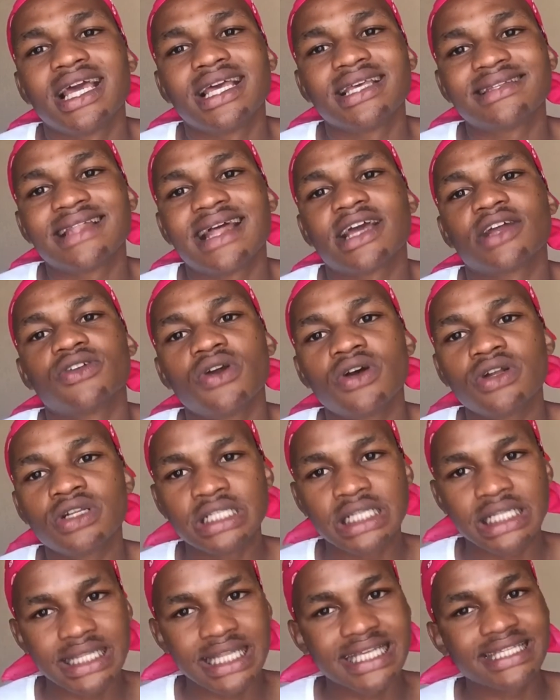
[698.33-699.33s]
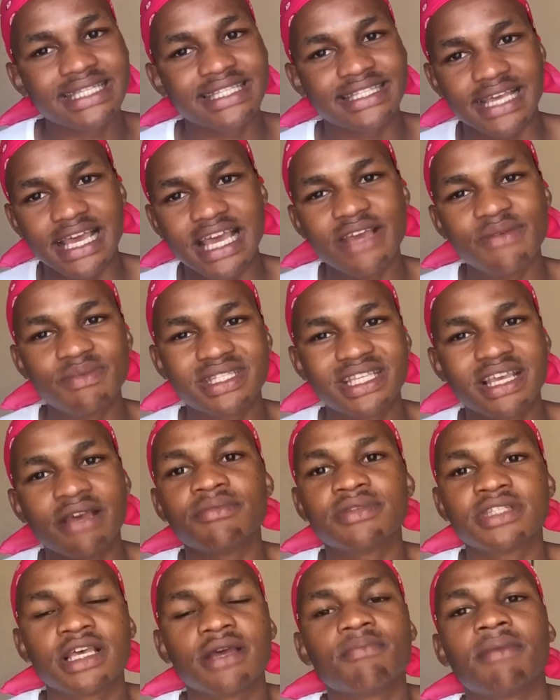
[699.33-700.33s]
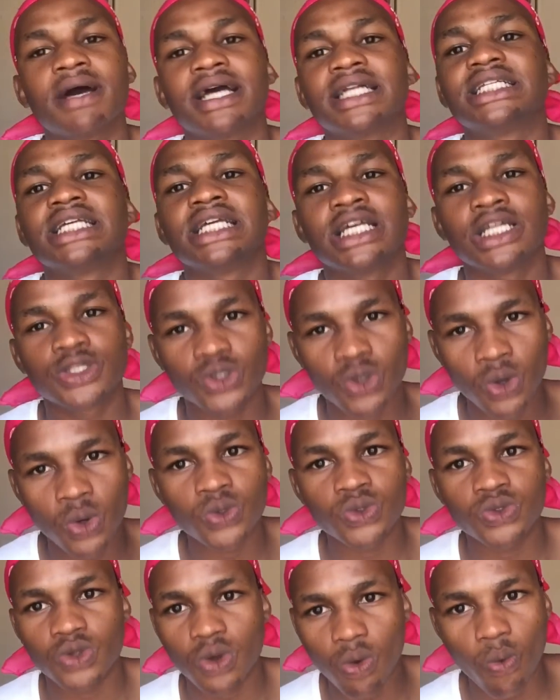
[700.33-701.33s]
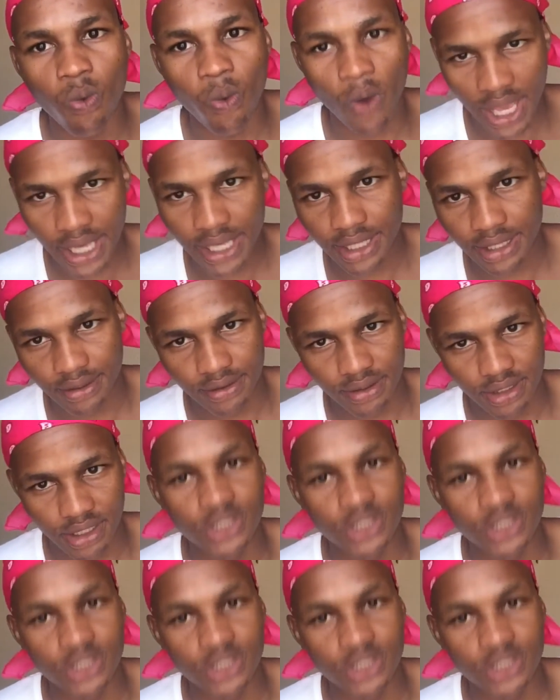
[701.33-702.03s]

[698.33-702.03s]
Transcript: It's like not the same, but it's also work.